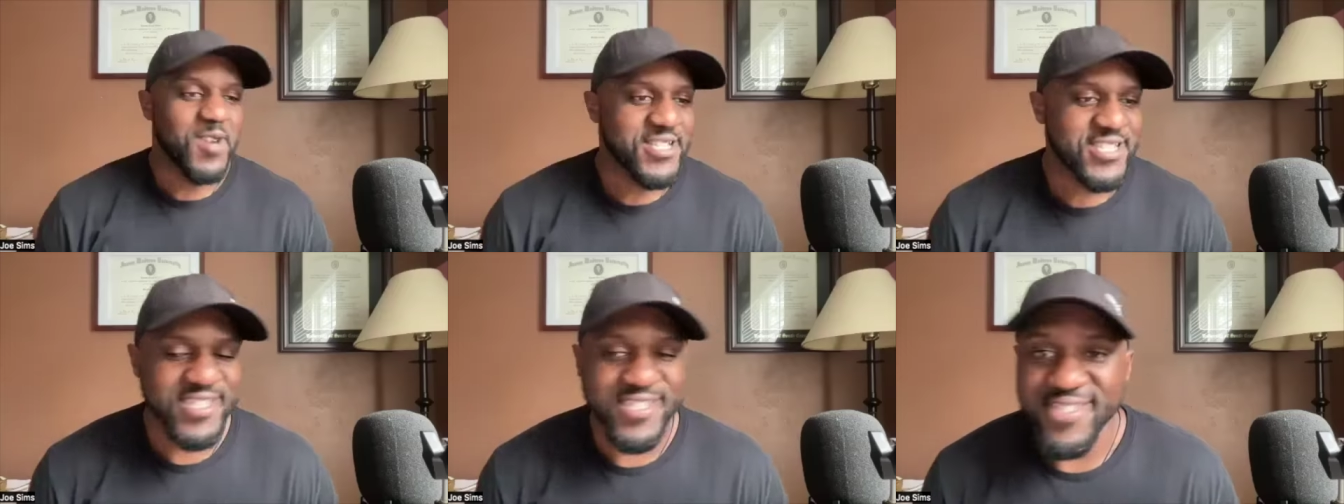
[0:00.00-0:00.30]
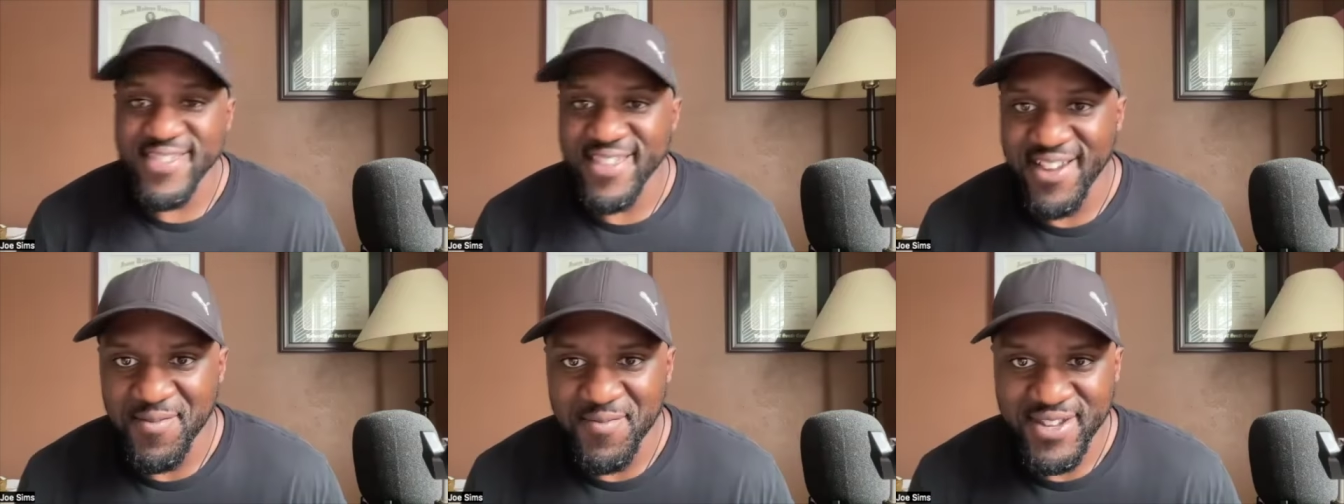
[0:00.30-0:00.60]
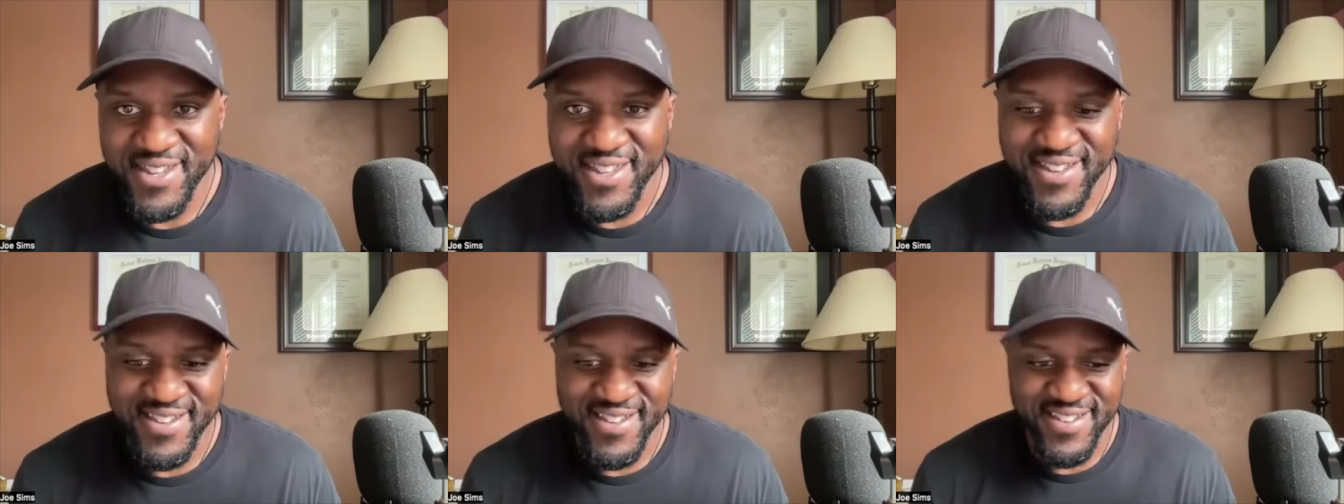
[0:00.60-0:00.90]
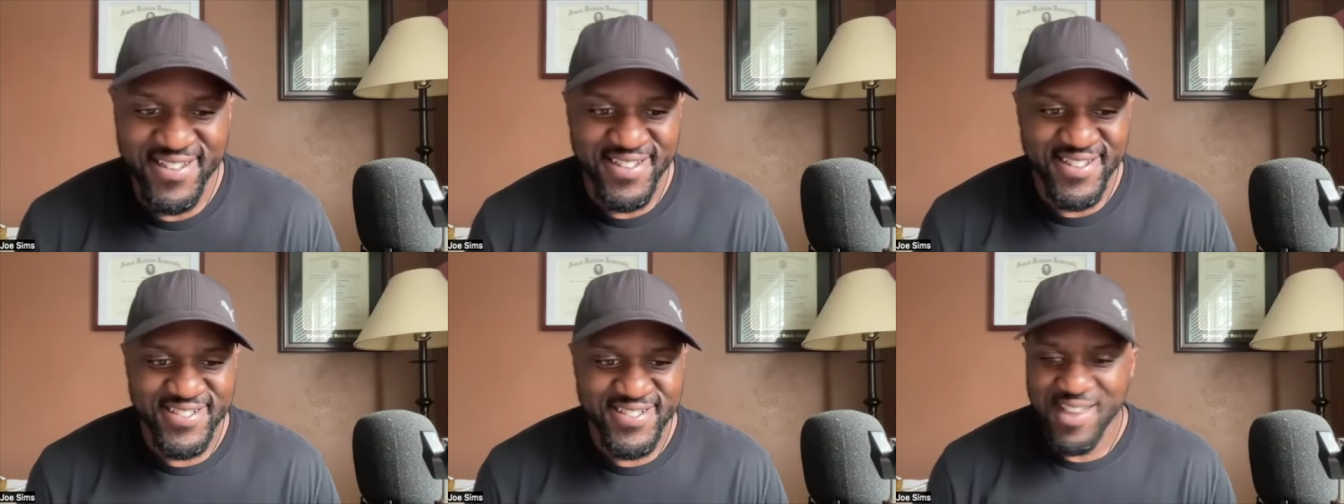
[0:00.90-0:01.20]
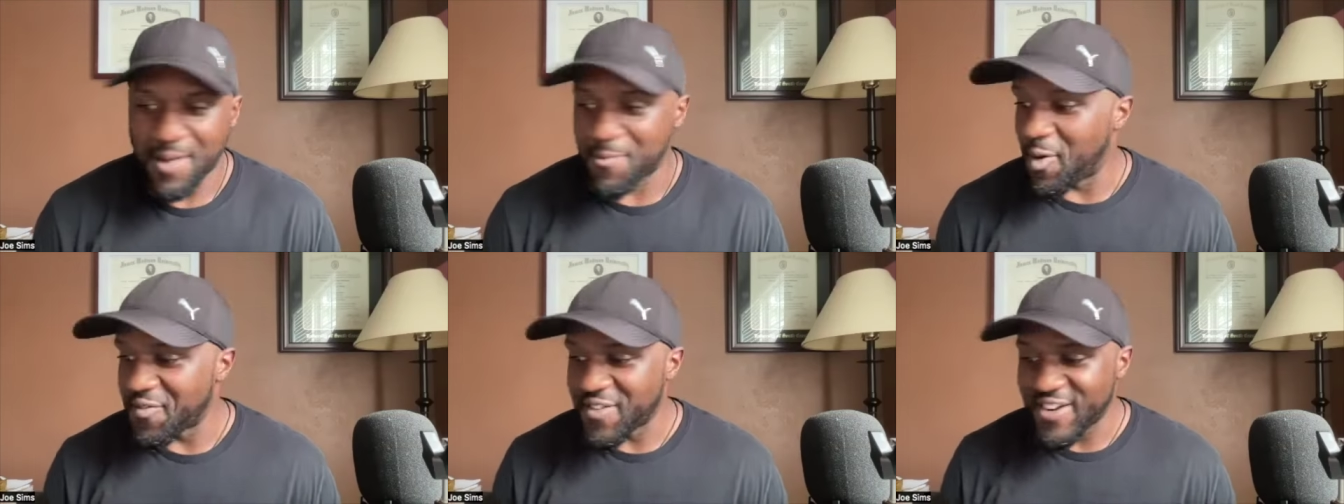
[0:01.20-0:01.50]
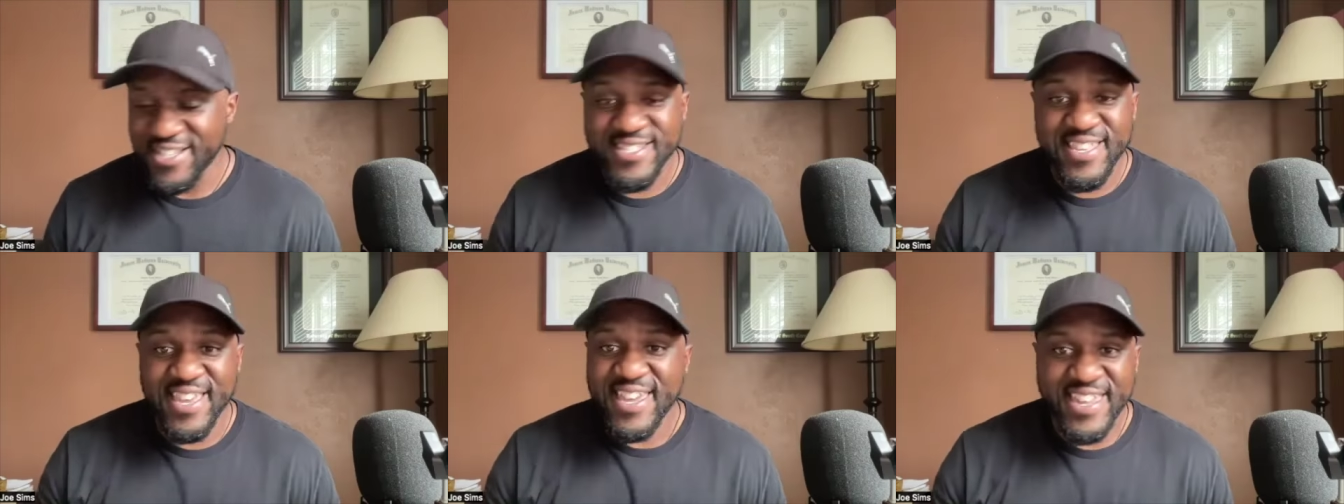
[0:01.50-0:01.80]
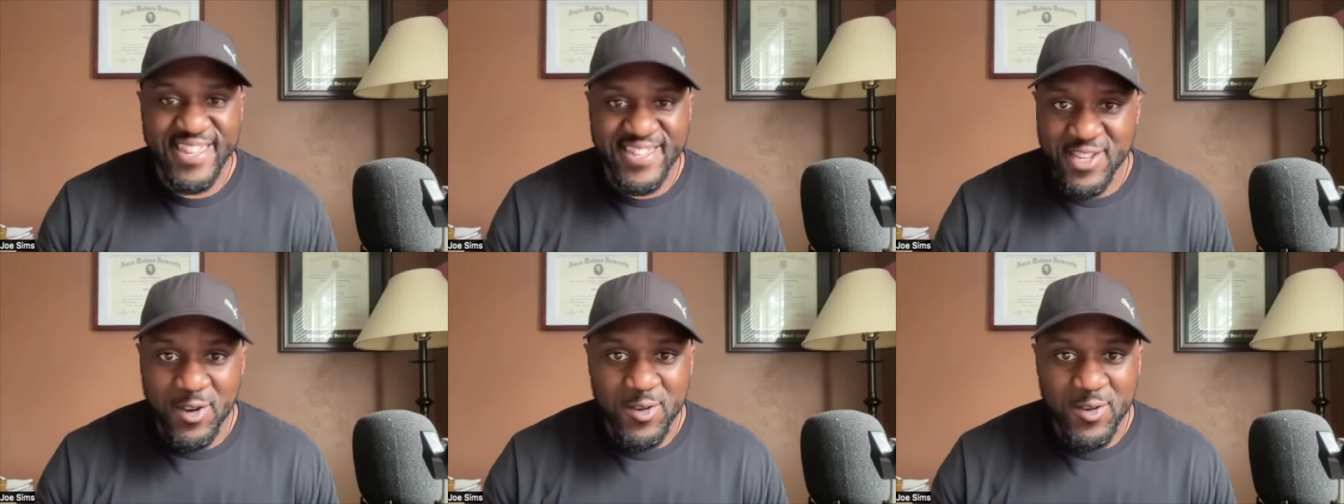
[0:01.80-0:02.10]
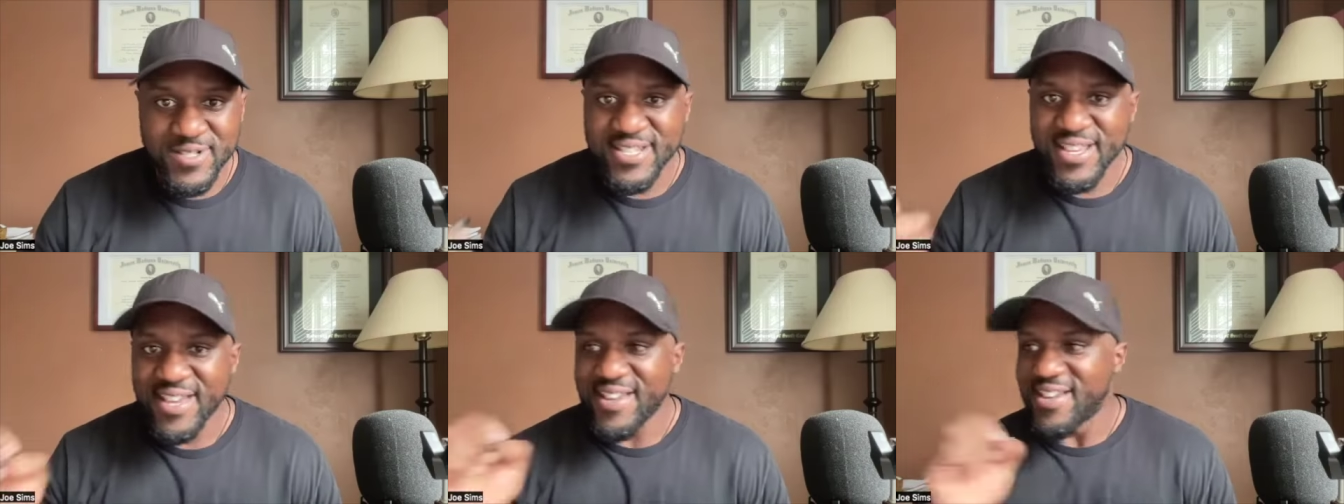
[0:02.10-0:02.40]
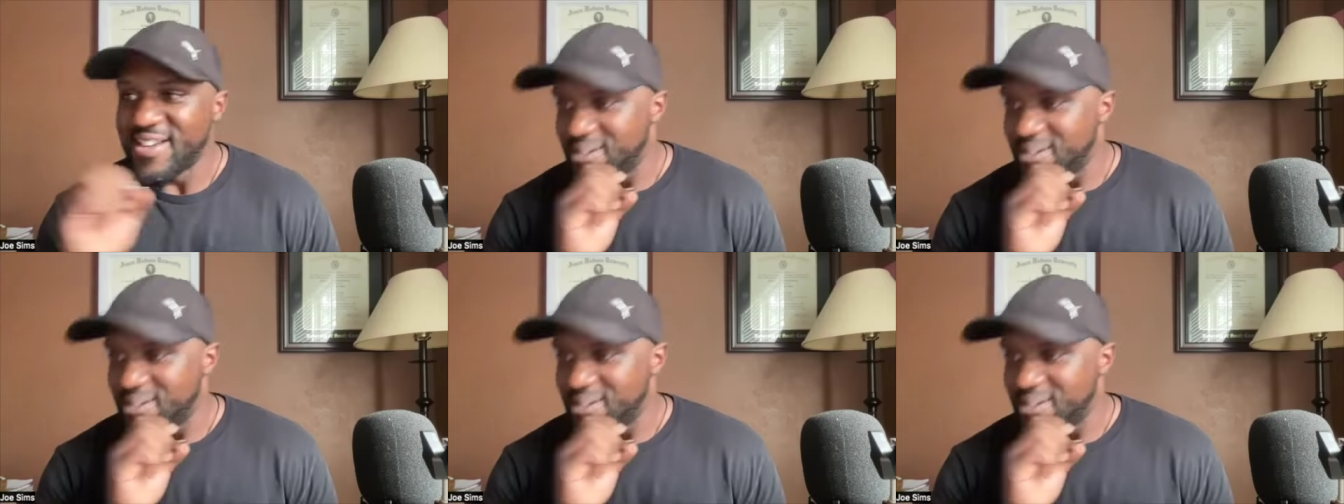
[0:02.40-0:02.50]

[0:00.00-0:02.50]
much in there because I'm over here taking notes